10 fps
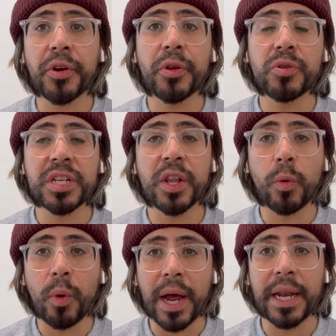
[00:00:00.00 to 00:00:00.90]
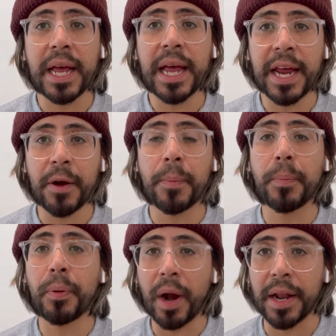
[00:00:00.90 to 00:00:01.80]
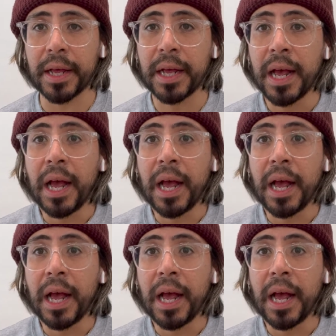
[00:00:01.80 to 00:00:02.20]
using the right hair product.